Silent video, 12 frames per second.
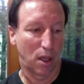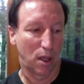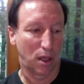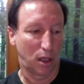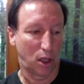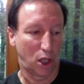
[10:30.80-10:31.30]

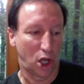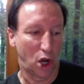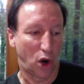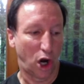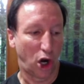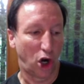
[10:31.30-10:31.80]
you know,
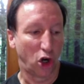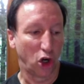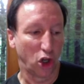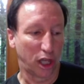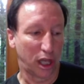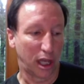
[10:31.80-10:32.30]
our
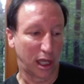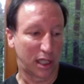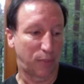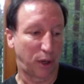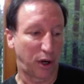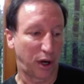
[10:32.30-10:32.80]
early
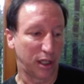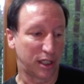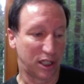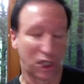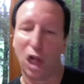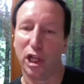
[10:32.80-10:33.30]
experience is
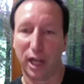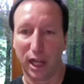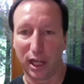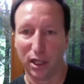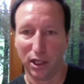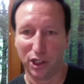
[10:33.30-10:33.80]
all in
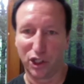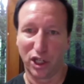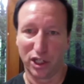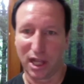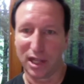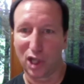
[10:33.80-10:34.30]
English because
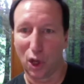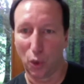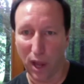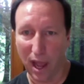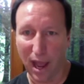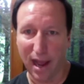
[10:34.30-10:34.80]
that's all we
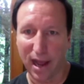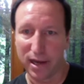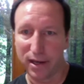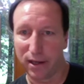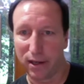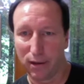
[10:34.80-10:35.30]
had
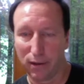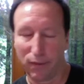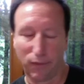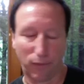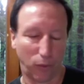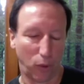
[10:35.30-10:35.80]

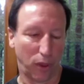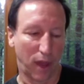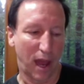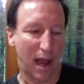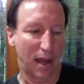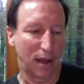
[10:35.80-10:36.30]
for
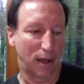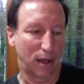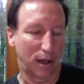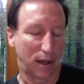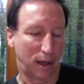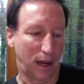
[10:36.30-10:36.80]
that.
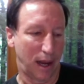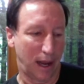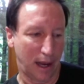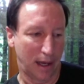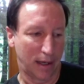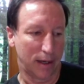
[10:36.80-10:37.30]

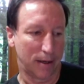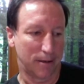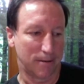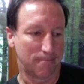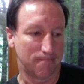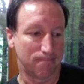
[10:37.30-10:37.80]
And,
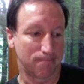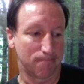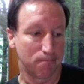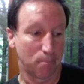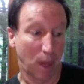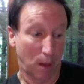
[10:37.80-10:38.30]

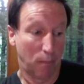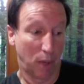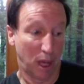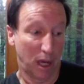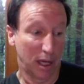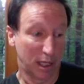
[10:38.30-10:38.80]
but
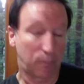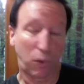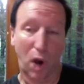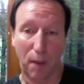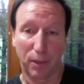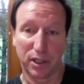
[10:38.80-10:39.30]
it's
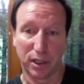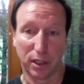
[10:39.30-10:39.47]
promising.